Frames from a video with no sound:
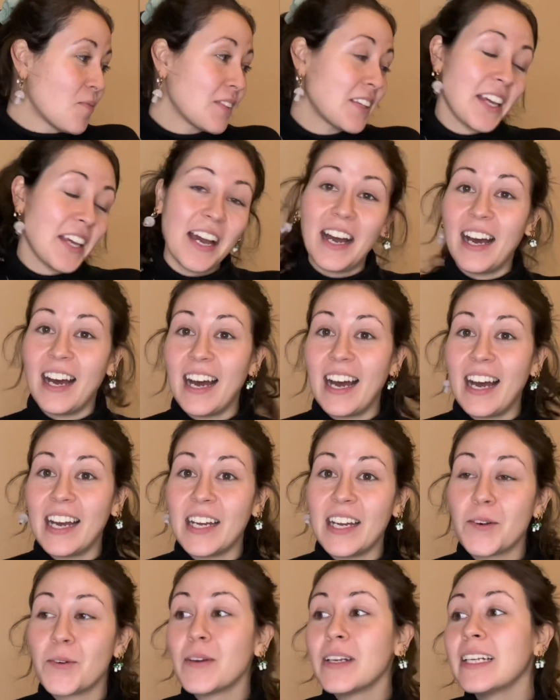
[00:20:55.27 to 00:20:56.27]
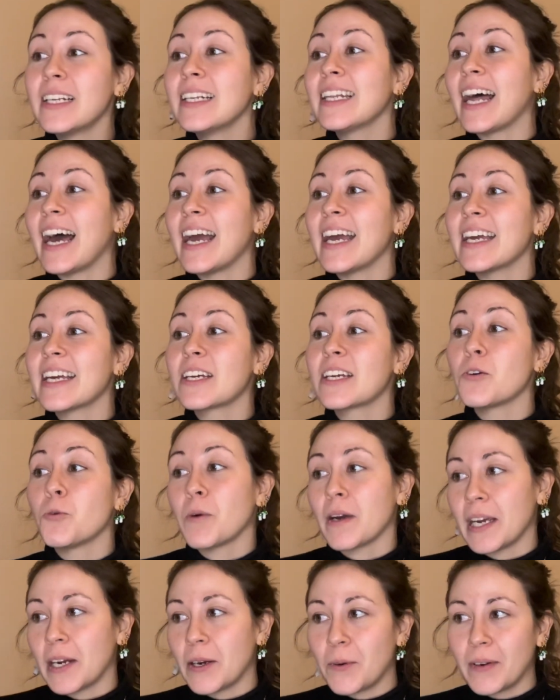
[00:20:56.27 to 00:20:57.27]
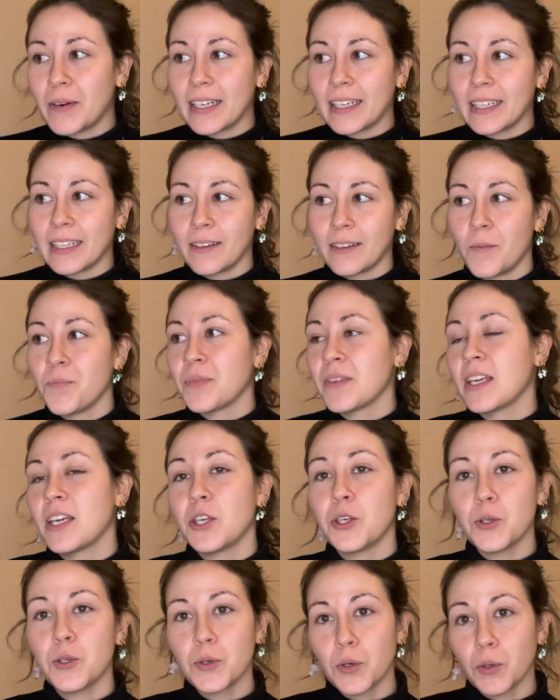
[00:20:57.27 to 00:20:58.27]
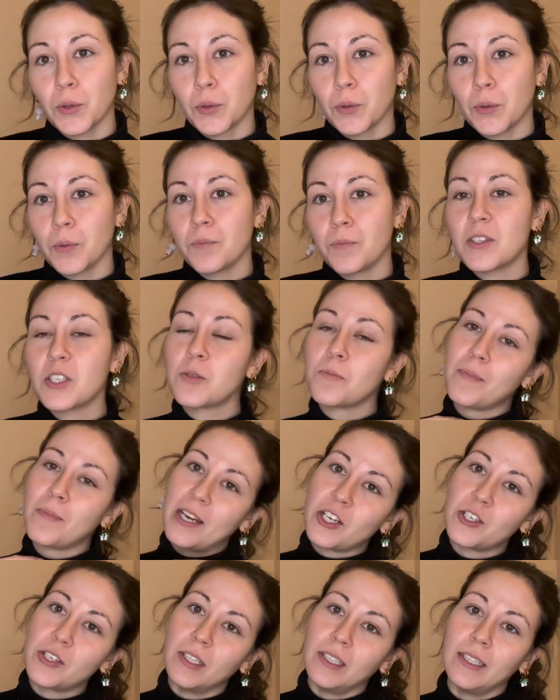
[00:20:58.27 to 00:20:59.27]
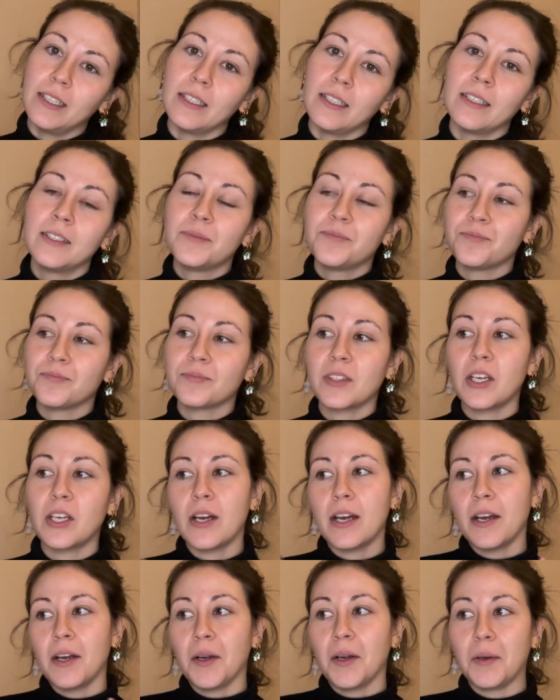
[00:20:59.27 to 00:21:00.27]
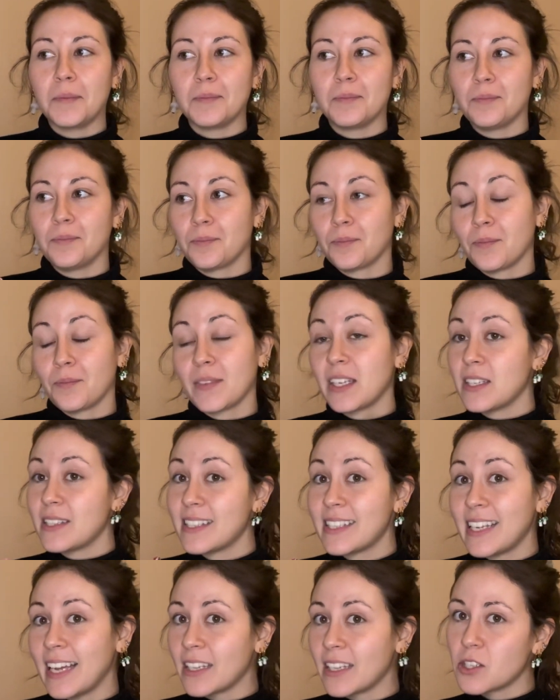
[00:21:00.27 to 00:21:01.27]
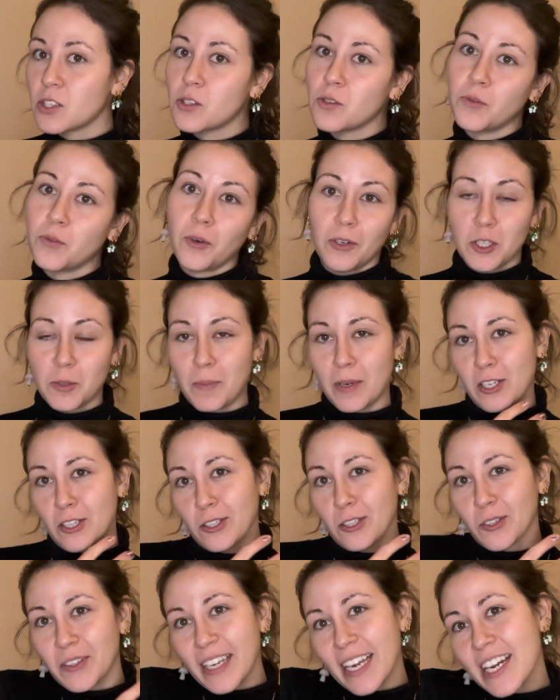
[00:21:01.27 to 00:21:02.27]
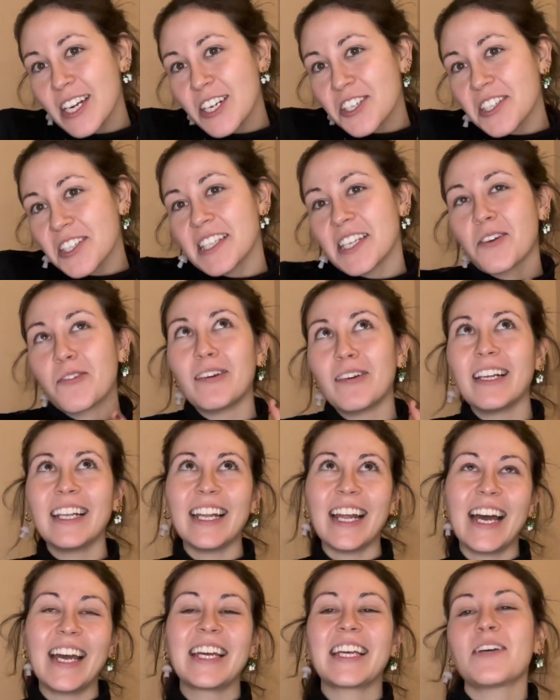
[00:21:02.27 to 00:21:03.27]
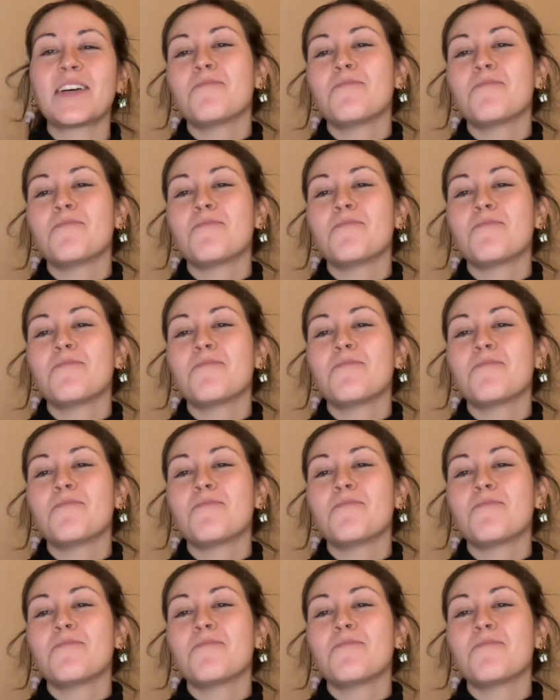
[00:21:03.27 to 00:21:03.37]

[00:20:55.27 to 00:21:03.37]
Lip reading: yeah, I really like wearing, you know, special scents for special occasions. I really like